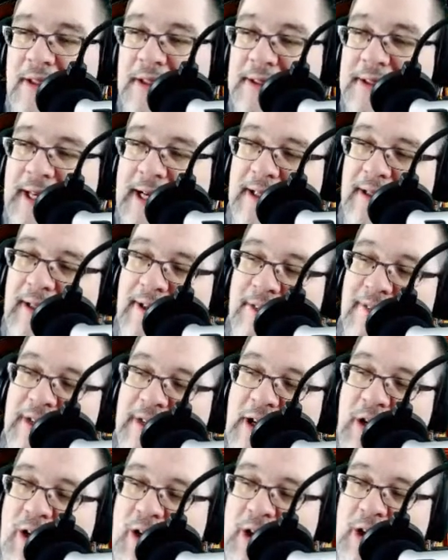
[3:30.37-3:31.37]
the title of
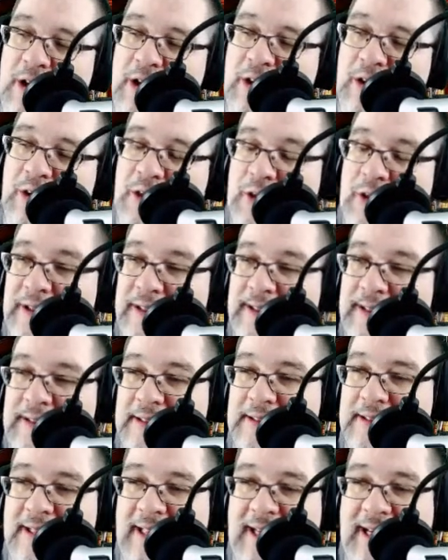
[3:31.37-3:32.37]
the article
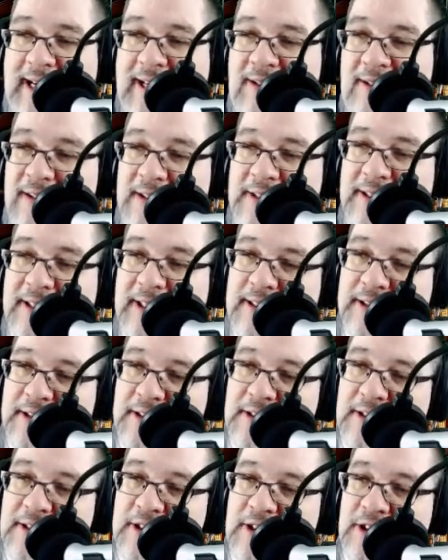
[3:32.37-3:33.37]
is How
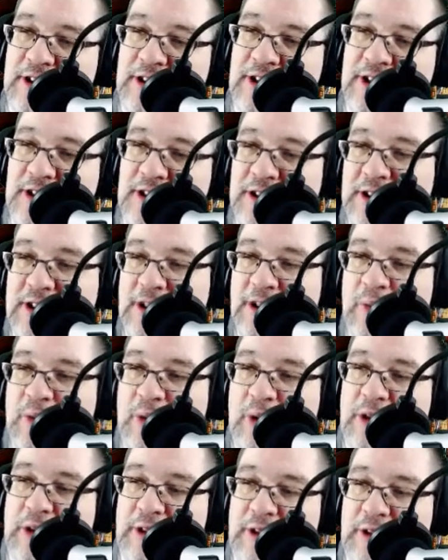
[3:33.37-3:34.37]
Sessions is Using the
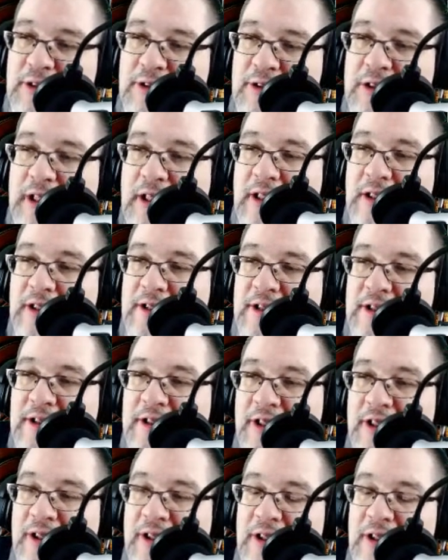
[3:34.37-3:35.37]
War on
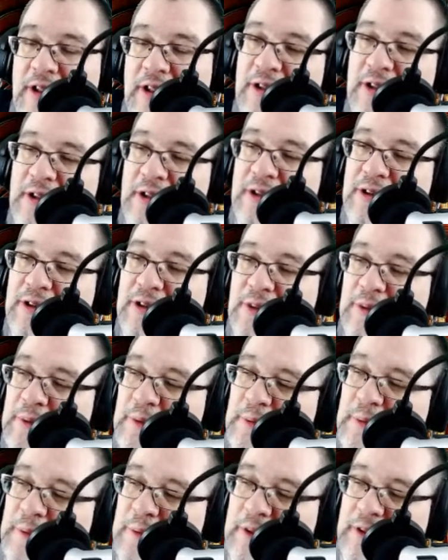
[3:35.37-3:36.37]
Drugs
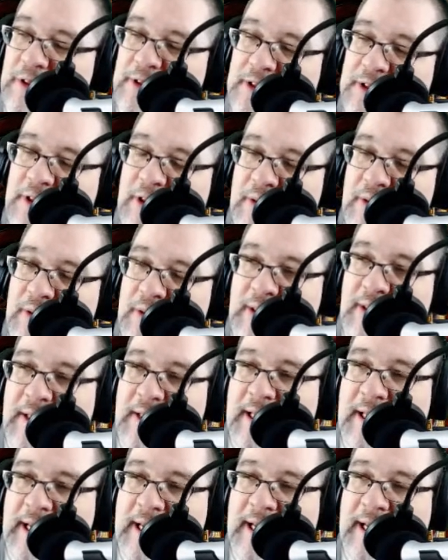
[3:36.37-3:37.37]
to Assault
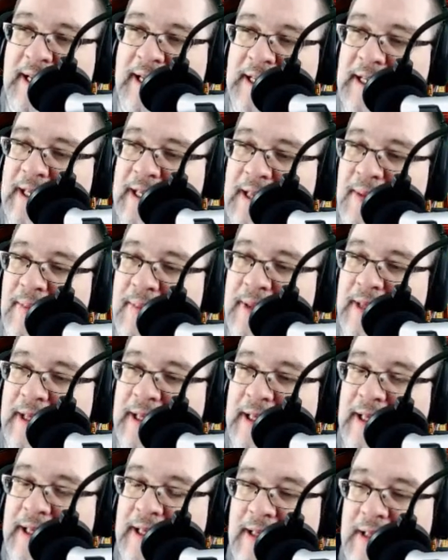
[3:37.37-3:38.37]

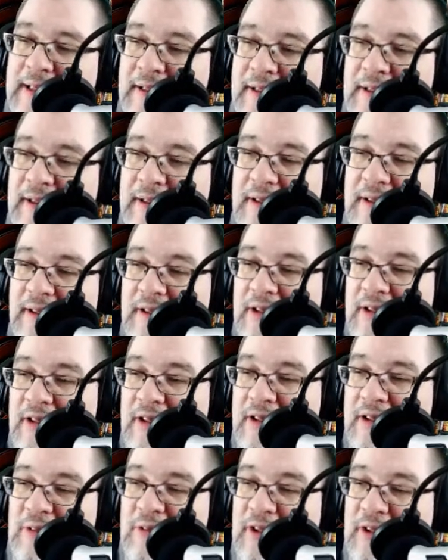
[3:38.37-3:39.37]
Anonymity. And
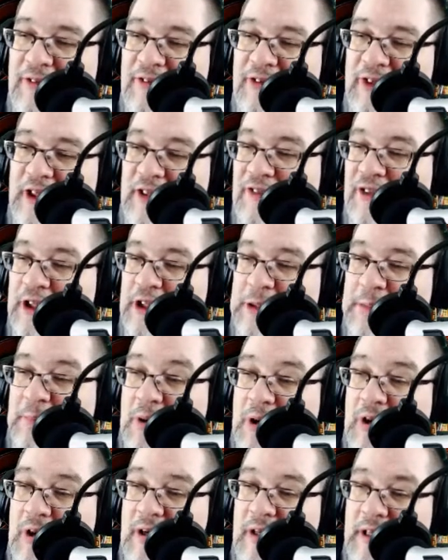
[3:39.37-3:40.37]
really, for the
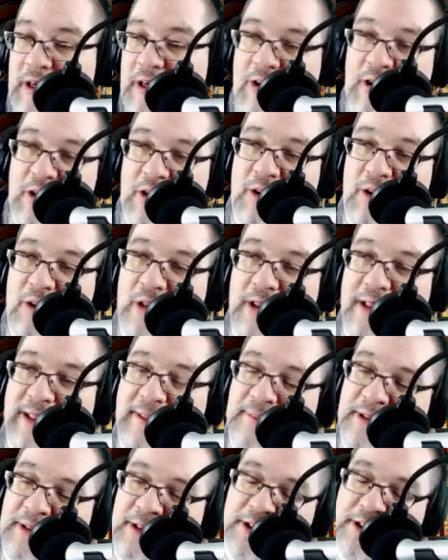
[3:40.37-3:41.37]
first part of the article,
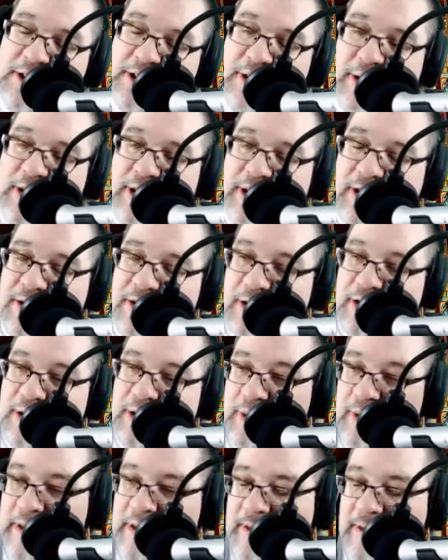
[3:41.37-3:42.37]
I'm just going
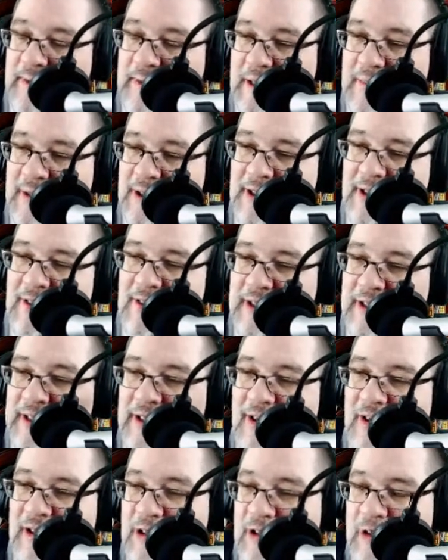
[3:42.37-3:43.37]
through, and I'm not going to read
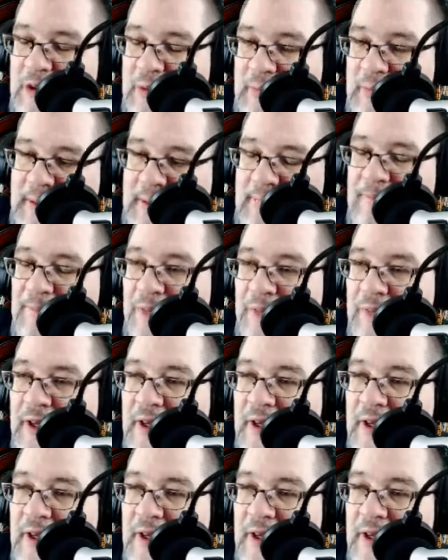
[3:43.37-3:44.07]
the article, but